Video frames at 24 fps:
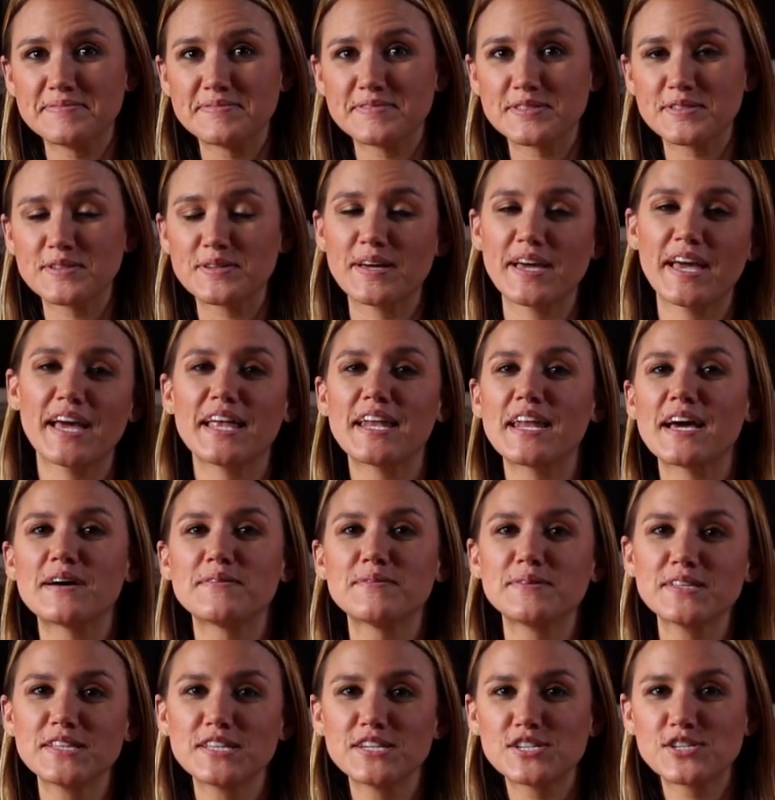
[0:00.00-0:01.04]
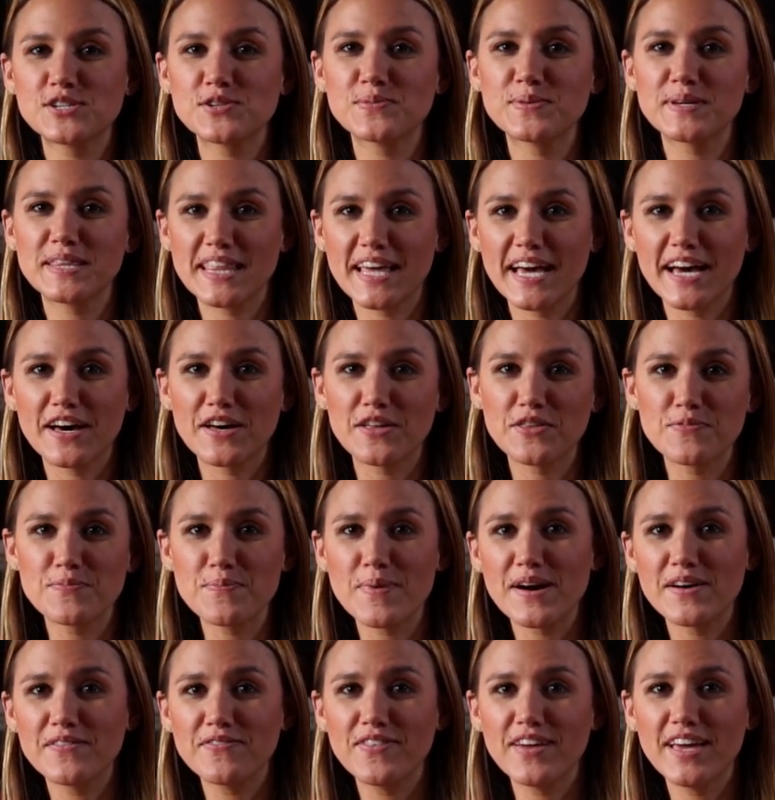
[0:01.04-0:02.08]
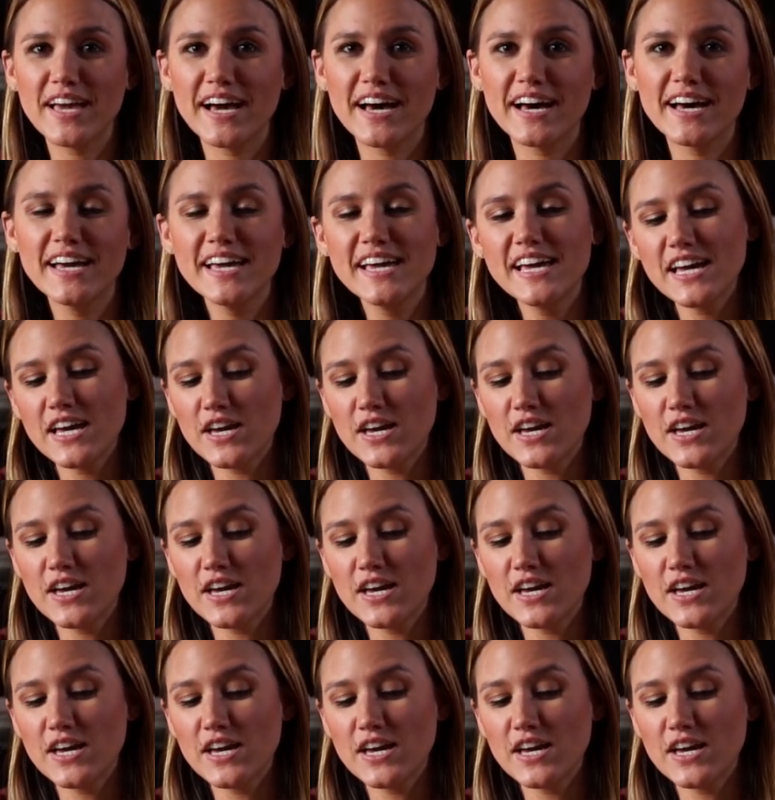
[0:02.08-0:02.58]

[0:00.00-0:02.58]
So again, I'm Alicia with The Health Mafia.